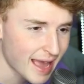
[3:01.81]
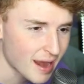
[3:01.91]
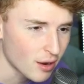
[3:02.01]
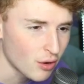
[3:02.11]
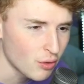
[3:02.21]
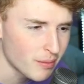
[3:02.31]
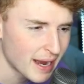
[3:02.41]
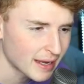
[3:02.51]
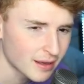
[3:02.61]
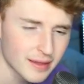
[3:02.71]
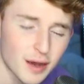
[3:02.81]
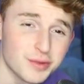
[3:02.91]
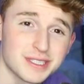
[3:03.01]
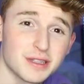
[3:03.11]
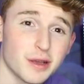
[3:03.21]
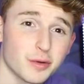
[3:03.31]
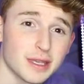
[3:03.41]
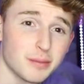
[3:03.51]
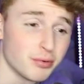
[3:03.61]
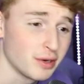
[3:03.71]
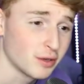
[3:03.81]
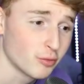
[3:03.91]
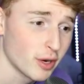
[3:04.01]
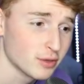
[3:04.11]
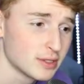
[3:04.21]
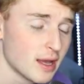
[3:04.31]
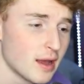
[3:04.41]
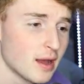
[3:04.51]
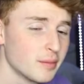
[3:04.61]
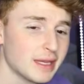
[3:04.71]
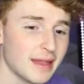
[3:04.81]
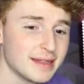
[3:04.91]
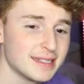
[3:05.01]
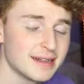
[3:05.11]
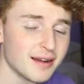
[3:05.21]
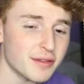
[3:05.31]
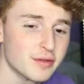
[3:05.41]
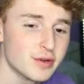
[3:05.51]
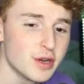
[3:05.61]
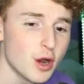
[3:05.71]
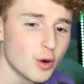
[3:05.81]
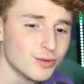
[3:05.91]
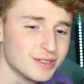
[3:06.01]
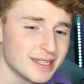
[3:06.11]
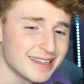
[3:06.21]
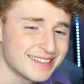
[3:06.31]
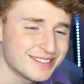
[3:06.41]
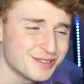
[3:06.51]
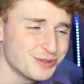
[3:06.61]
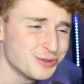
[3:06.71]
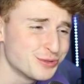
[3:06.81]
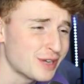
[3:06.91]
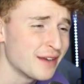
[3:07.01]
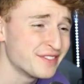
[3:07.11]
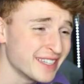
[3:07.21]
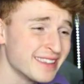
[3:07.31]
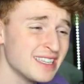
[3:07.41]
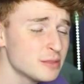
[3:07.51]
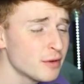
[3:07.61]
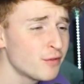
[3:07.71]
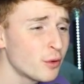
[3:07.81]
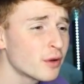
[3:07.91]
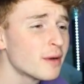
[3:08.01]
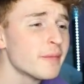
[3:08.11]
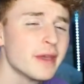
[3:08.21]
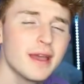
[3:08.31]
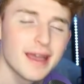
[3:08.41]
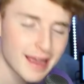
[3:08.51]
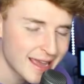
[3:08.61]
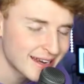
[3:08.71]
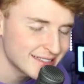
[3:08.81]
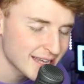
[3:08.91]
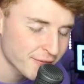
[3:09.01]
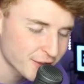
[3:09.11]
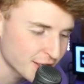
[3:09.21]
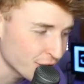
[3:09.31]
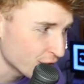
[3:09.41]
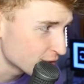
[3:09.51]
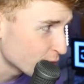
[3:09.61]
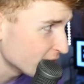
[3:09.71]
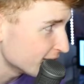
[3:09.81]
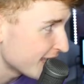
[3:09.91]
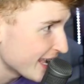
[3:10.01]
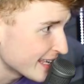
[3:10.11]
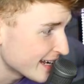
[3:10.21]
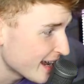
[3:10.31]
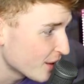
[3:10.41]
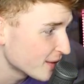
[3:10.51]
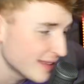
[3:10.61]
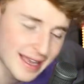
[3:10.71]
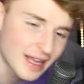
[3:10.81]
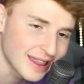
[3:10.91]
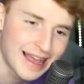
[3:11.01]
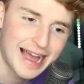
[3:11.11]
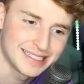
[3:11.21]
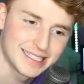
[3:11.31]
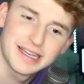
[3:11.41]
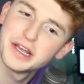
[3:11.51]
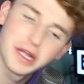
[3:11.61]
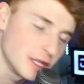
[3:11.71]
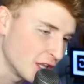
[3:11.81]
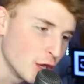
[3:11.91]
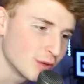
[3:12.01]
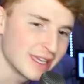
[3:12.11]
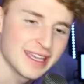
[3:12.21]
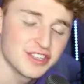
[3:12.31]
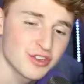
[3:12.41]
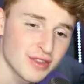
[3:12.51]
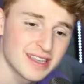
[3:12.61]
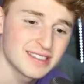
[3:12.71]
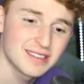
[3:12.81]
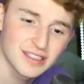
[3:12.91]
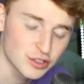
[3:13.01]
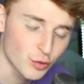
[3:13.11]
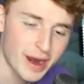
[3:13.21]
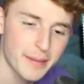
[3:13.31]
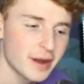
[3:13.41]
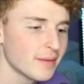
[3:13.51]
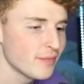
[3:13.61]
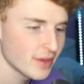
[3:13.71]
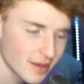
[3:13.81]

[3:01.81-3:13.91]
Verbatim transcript: that oh my that was low-key pretty gross but yeah they did it on their nose and ooh i've done these before and it definitely hurts when you're taking it out like a lot low-key so this this grandma